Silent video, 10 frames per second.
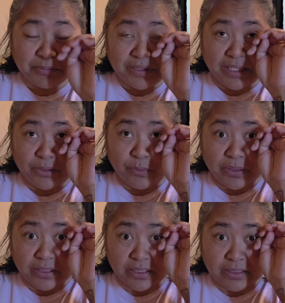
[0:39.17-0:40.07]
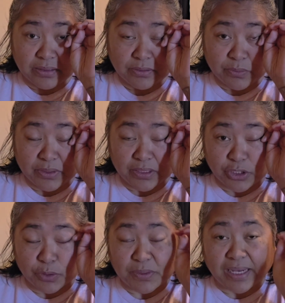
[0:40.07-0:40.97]
did with the
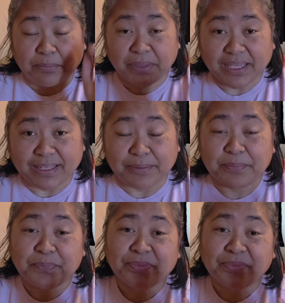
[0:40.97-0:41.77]
curbside pickup,